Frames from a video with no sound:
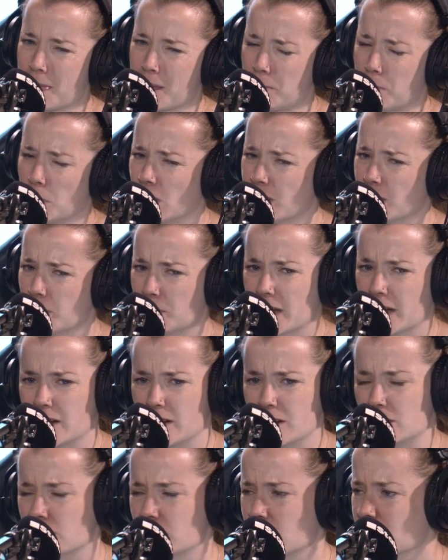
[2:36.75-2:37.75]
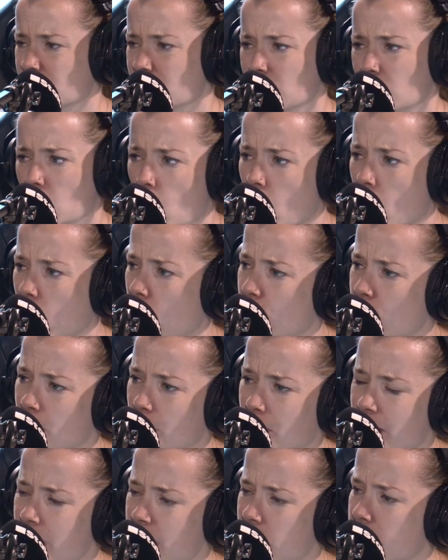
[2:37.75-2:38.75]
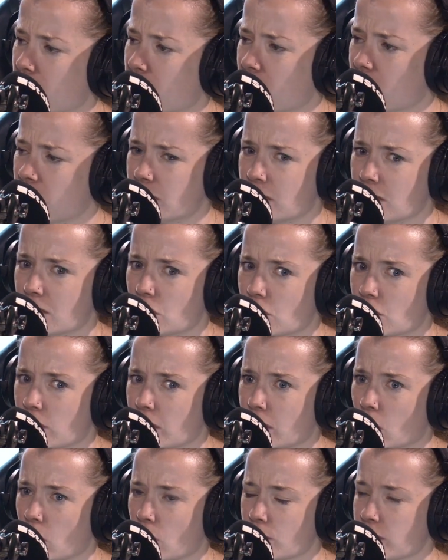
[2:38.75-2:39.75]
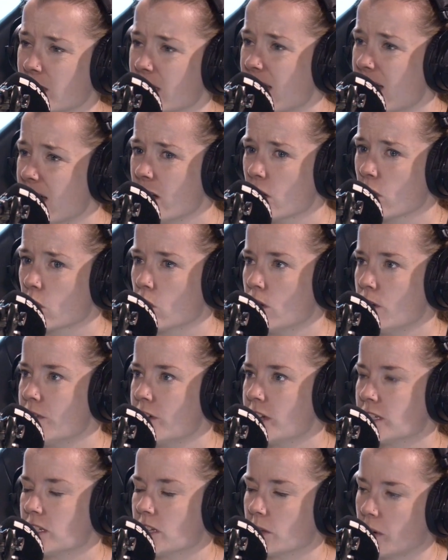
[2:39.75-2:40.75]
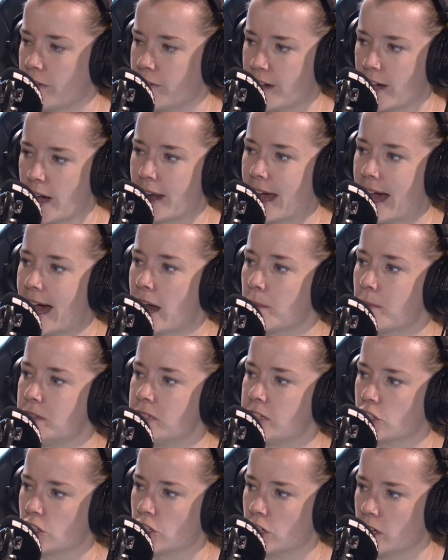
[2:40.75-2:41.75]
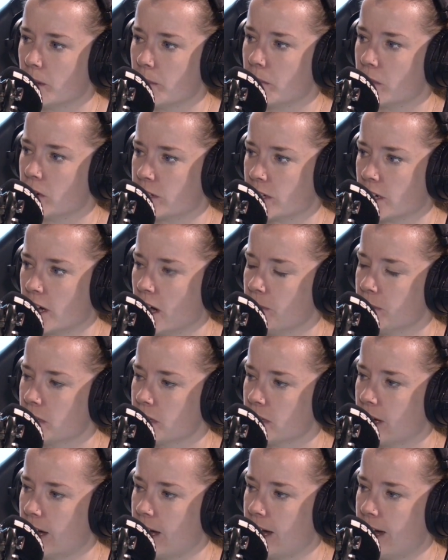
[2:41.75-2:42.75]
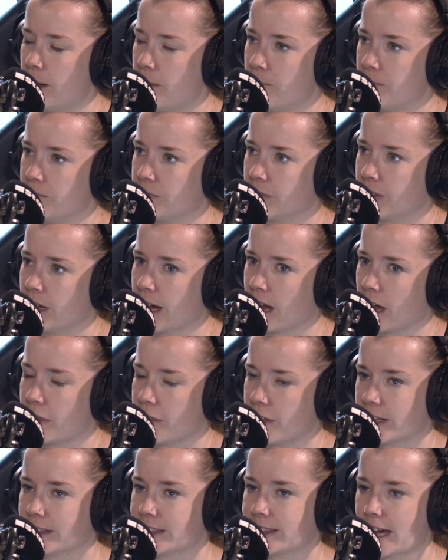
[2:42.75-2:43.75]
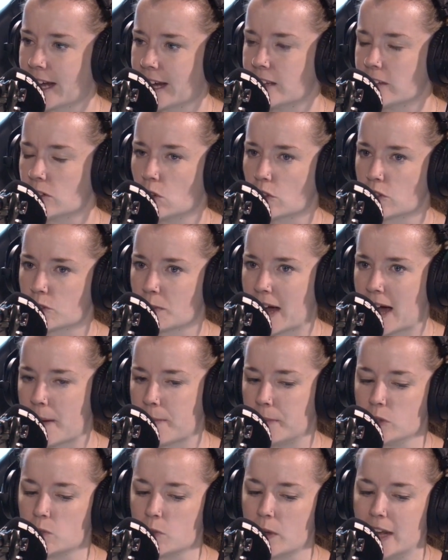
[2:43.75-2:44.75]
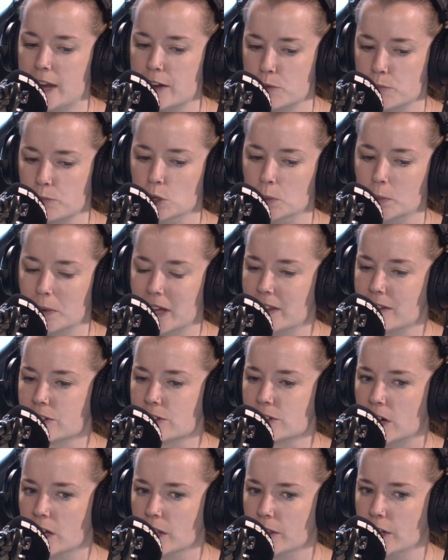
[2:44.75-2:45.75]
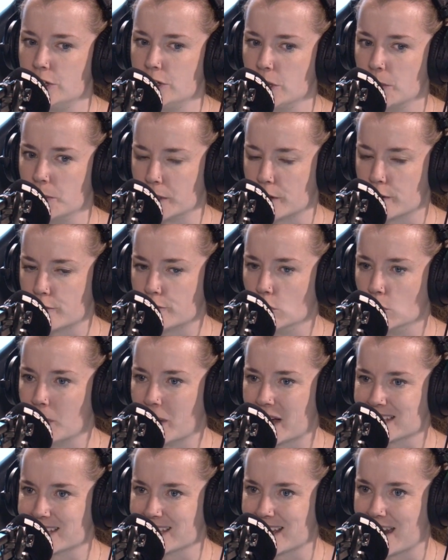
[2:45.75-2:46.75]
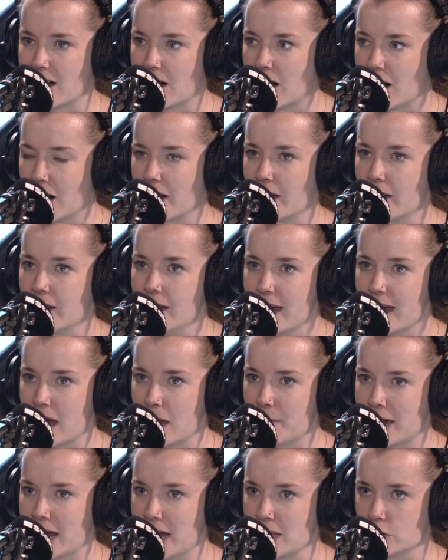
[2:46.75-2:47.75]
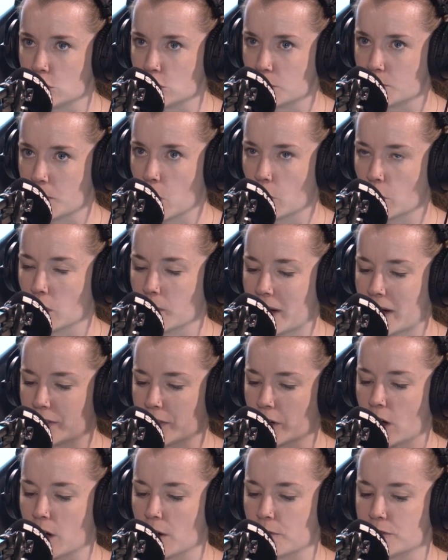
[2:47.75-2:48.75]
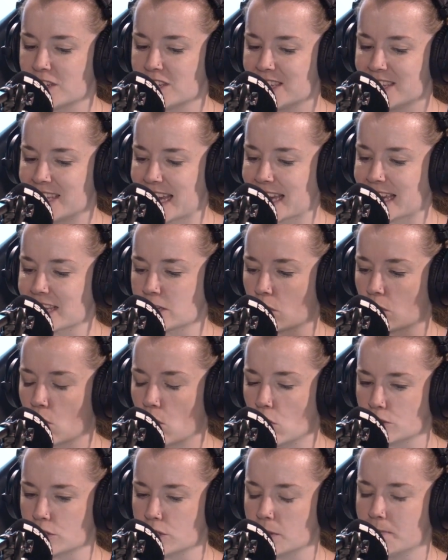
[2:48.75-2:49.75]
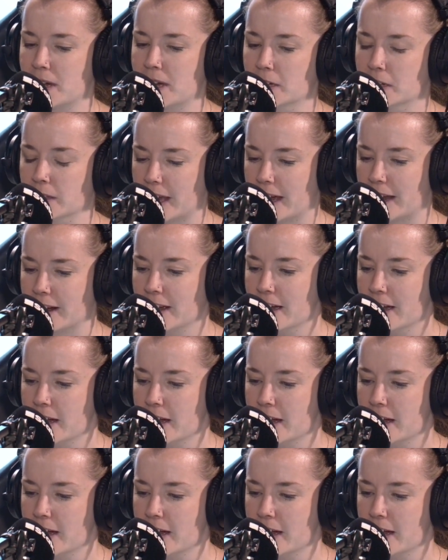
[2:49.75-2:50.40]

pulling players all over the place, because she causes Koivisto, I found, out of position a number of times. And I think that is also what happens when Liverpool play the style they do and their fullbacks get high. Emma Hayes had spoken about the kind of 6 across the middle that